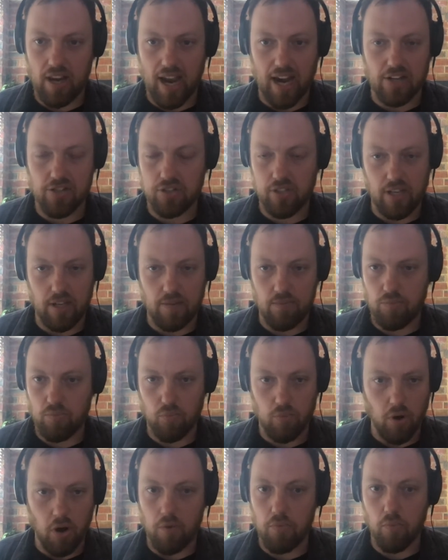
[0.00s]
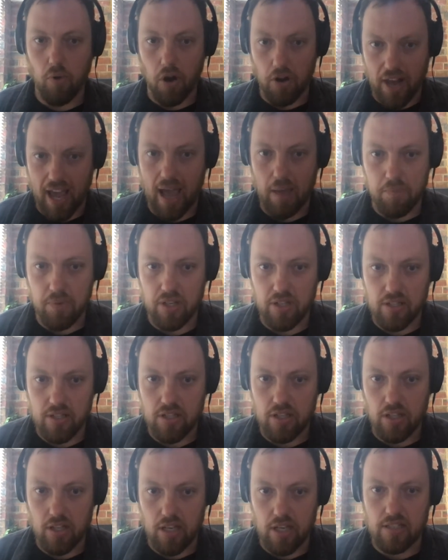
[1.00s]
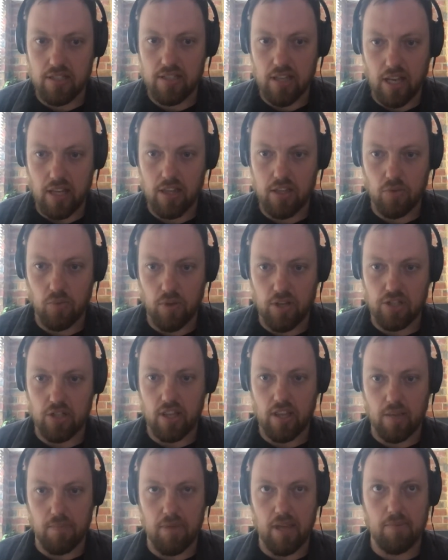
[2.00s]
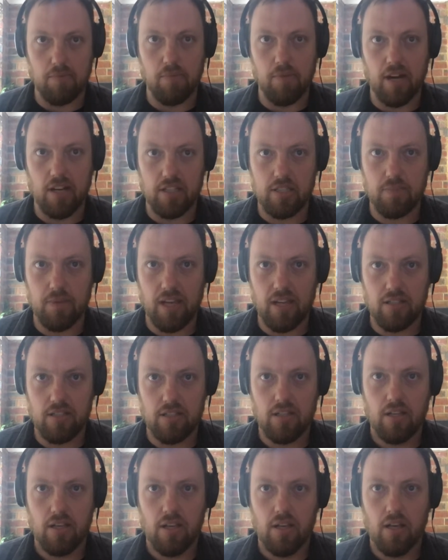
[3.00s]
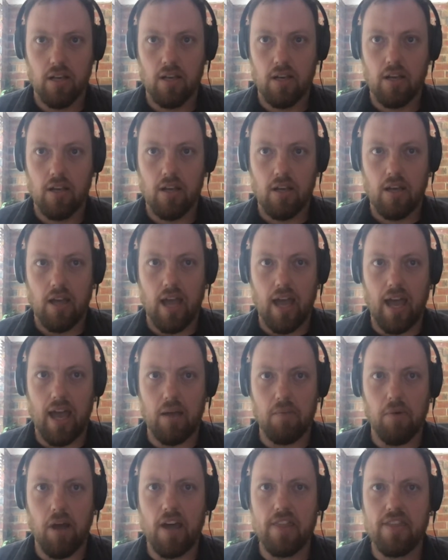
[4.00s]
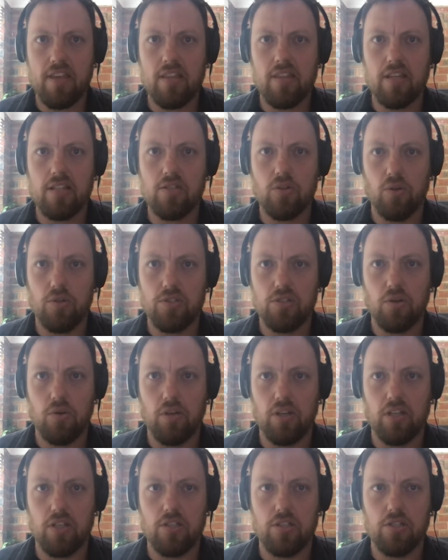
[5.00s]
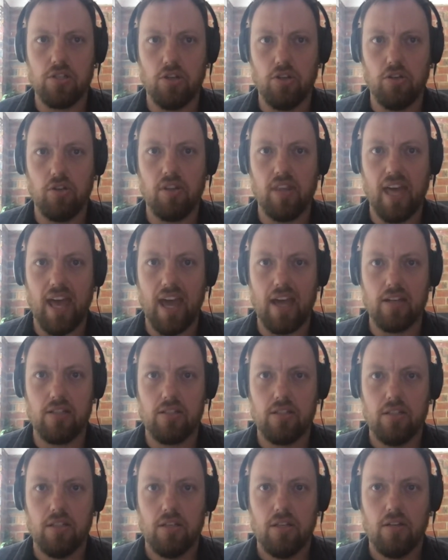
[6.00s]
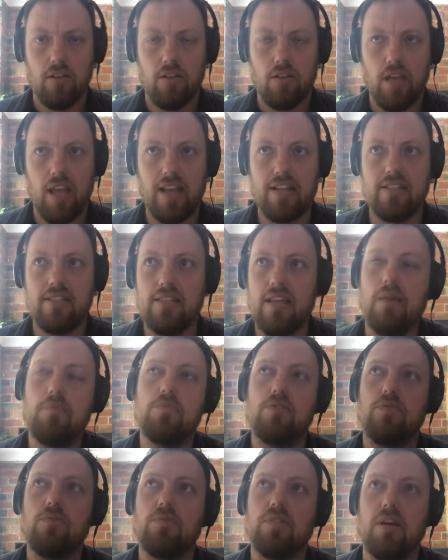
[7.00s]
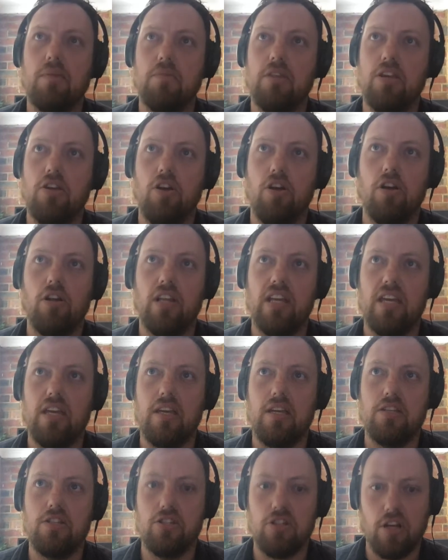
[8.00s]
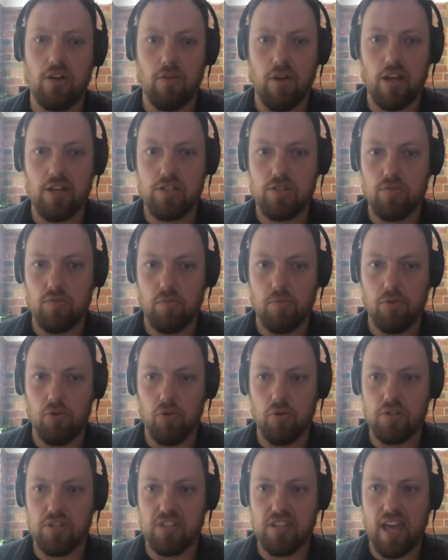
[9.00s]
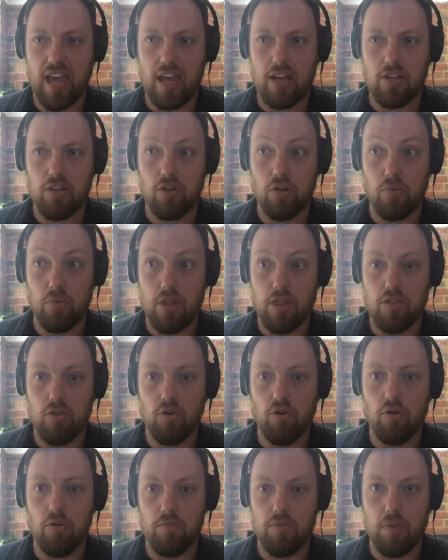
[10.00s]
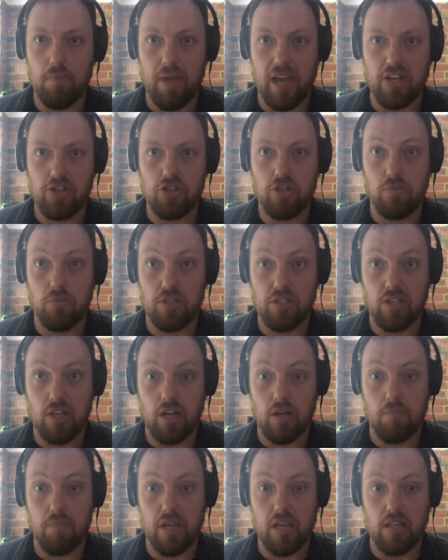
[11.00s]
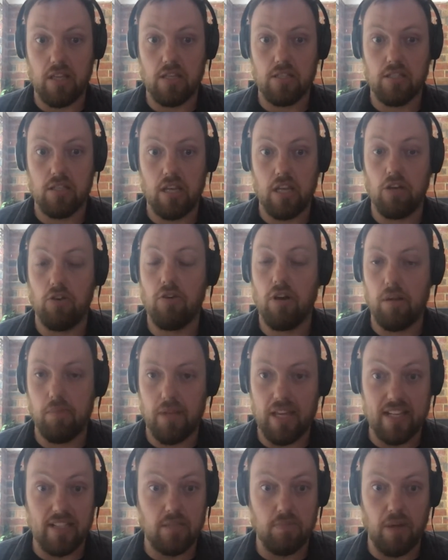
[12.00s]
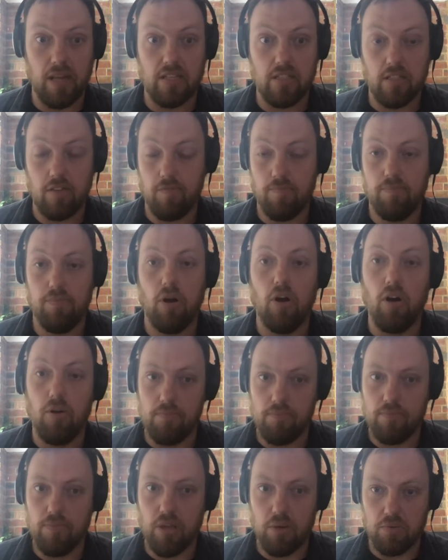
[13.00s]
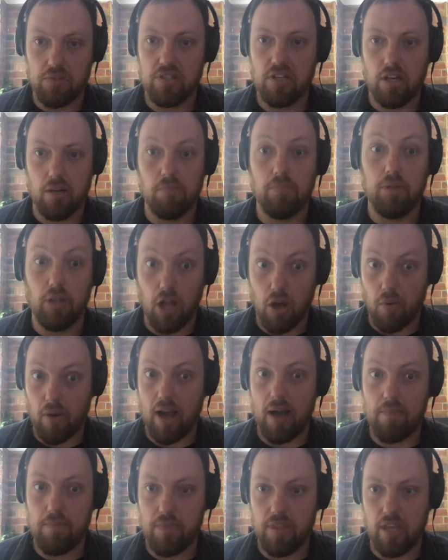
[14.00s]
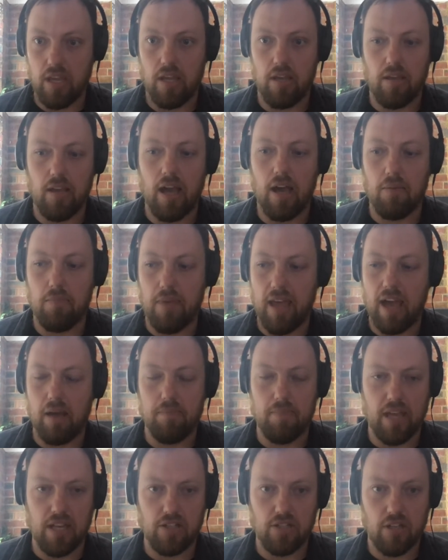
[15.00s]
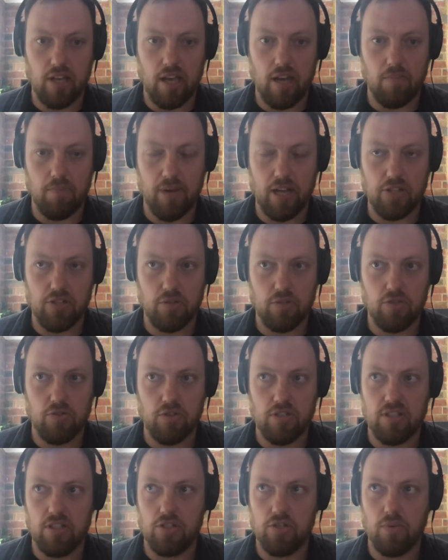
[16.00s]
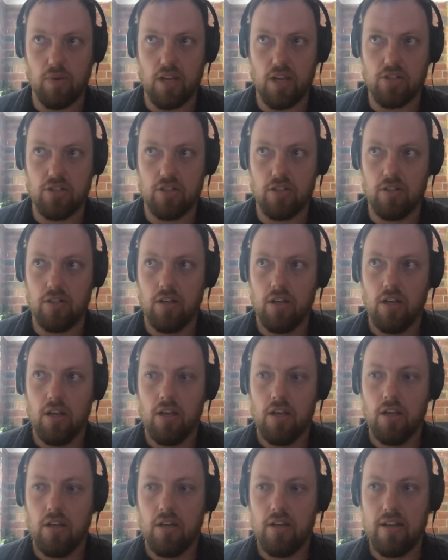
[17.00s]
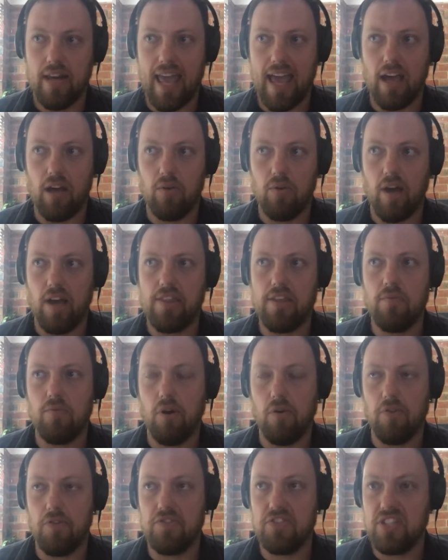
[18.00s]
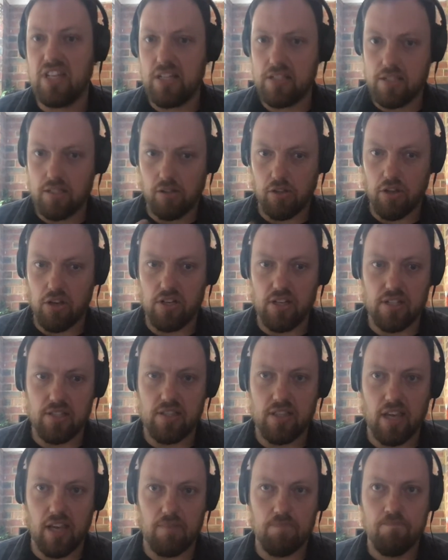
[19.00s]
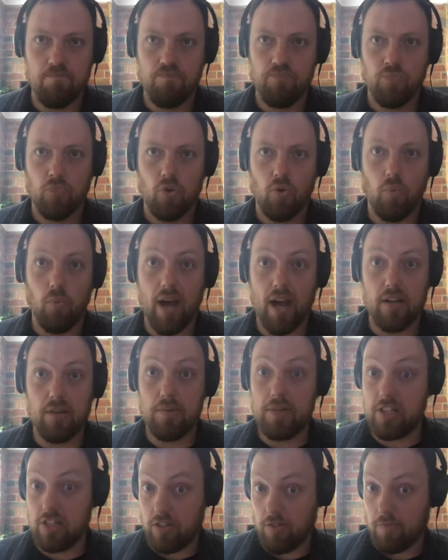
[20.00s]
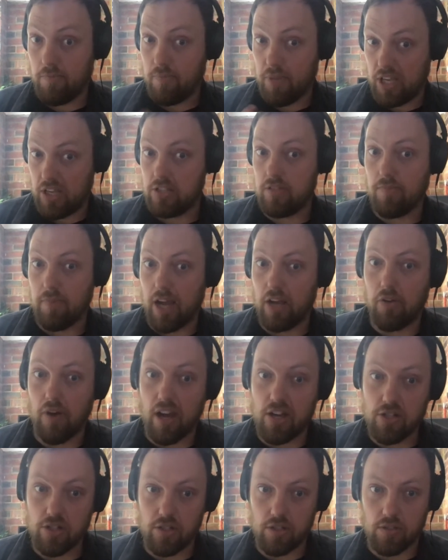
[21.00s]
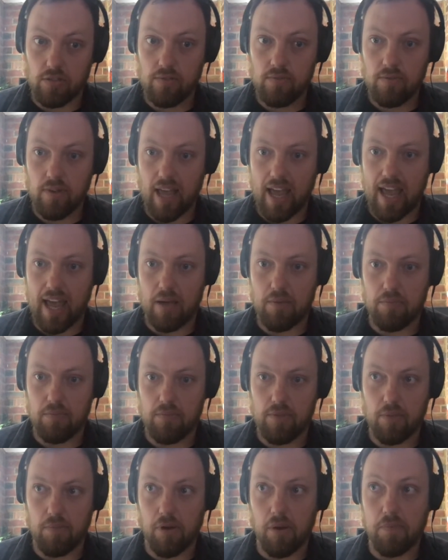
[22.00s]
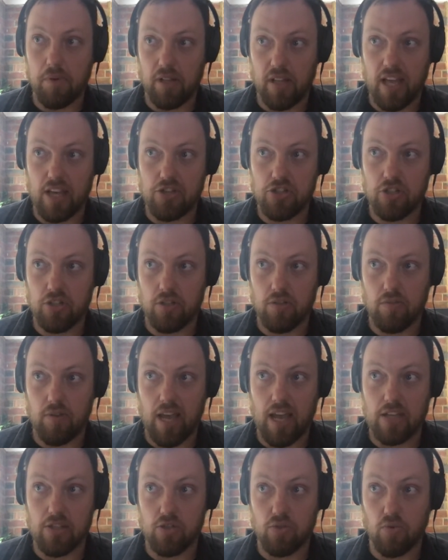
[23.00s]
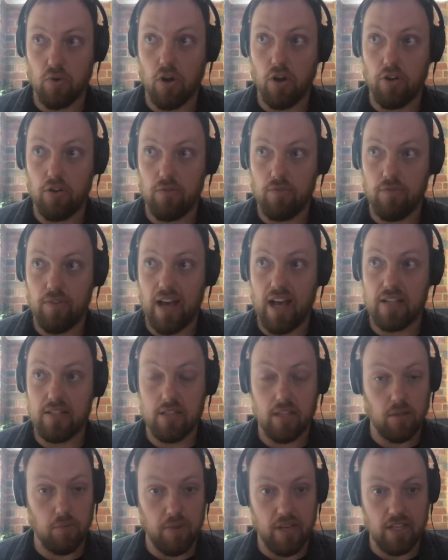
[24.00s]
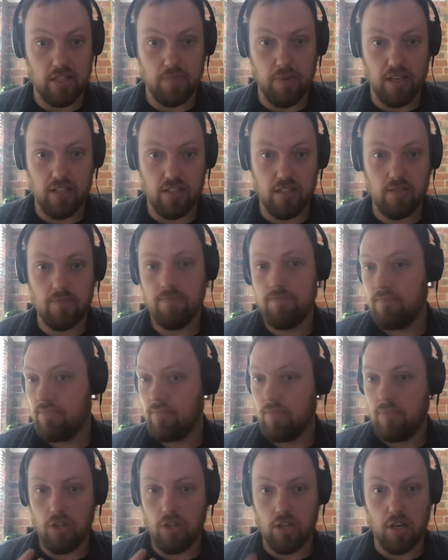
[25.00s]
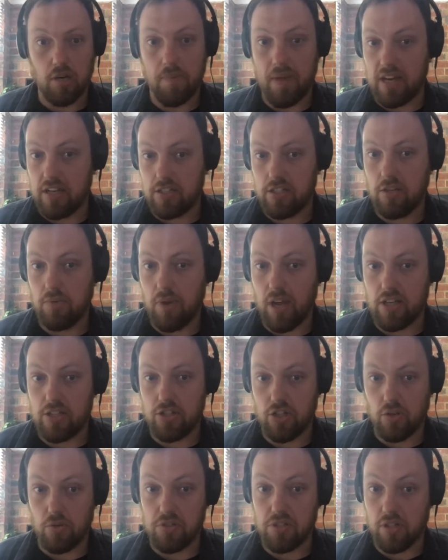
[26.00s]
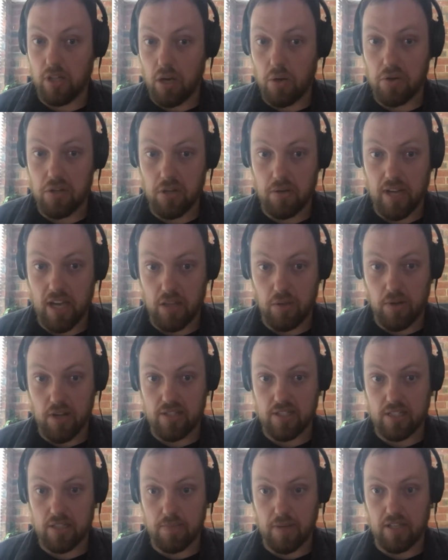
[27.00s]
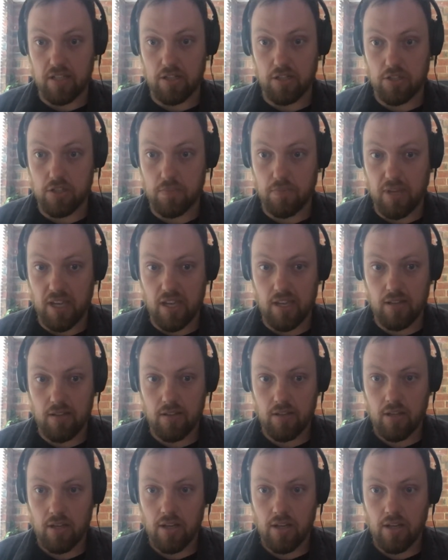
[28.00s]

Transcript: actually won't happen to the extent to which I think people might expect. I think there's also a concern that it stems from some of the early intergenerational reports that, we thought the pension was going to be this incredibly expensive bomb that was going to blow up the our budgetary situation. Now, I think what we've since learned is that, one, because of migration, the population has grown faster than we expected. The dependency ratio is lower than we otherwise expected it to be.